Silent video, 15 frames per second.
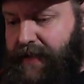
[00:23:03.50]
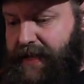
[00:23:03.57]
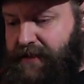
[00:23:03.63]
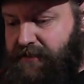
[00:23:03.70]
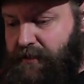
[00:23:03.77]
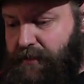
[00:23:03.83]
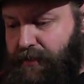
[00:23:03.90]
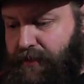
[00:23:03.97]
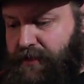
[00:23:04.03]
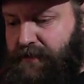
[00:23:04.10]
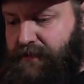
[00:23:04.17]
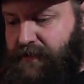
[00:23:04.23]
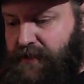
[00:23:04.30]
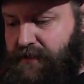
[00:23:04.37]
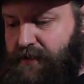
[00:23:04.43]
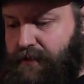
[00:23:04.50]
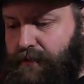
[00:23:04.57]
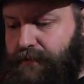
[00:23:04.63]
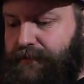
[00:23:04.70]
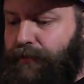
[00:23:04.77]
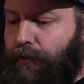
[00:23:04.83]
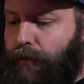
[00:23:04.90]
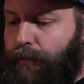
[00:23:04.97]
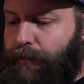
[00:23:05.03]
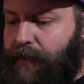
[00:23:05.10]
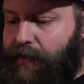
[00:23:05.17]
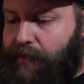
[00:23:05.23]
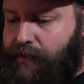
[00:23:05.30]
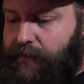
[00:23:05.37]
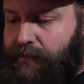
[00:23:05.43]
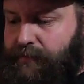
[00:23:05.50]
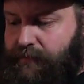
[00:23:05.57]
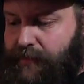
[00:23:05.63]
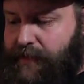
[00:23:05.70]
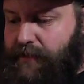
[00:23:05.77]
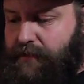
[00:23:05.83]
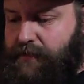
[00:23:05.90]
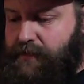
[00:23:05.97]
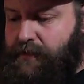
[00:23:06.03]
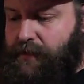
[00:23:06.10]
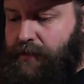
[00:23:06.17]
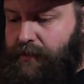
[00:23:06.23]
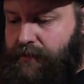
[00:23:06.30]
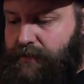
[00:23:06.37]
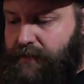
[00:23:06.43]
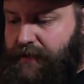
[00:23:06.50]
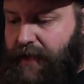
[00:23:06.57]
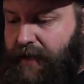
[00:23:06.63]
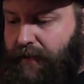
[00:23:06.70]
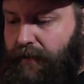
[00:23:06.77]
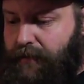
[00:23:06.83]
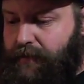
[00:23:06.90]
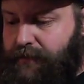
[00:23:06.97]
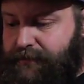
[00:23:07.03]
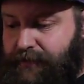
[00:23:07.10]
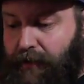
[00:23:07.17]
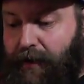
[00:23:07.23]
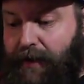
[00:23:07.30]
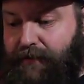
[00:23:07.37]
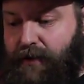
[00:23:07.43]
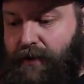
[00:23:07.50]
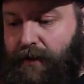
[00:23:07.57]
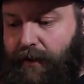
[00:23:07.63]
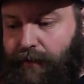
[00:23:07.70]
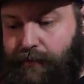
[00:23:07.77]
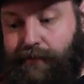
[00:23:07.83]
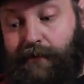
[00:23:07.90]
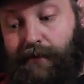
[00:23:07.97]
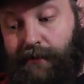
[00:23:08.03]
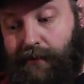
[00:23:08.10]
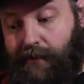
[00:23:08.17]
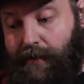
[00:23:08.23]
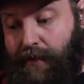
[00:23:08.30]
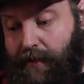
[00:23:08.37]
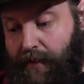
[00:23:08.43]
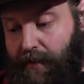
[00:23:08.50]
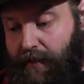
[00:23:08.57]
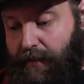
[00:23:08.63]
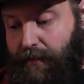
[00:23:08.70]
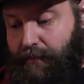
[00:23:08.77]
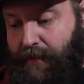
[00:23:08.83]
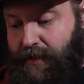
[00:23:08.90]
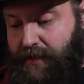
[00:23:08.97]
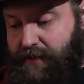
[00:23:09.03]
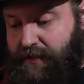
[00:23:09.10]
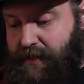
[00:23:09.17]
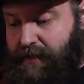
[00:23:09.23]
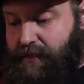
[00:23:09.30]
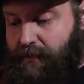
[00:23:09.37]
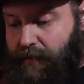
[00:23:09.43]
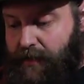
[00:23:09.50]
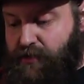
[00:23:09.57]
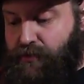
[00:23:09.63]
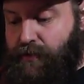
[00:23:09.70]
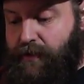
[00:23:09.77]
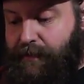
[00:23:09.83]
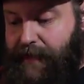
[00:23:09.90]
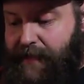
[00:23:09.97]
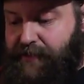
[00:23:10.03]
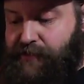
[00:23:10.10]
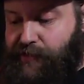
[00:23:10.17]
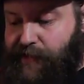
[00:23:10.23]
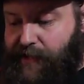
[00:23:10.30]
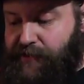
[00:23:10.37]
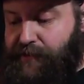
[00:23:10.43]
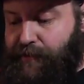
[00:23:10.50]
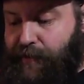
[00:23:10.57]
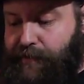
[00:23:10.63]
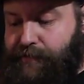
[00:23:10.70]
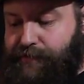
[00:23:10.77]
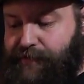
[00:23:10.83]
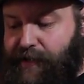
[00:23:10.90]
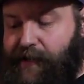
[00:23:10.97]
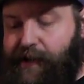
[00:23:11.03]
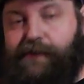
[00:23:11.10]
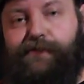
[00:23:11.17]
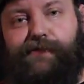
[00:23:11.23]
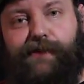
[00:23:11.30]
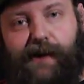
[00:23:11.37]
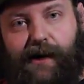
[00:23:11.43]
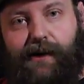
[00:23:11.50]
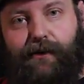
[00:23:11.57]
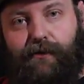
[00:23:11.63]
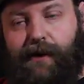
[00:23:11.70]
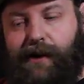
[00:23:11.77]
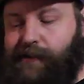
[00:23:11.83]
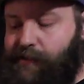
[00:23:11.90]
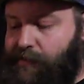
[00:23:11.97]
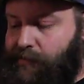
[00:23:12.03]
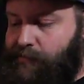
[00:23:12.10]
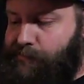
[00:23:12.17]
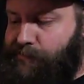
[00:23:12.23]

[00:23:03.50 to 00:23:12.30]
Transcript: has the boy's physical form increased to that of a 5-year-old, but his intellectual capacity has grown far, far greater.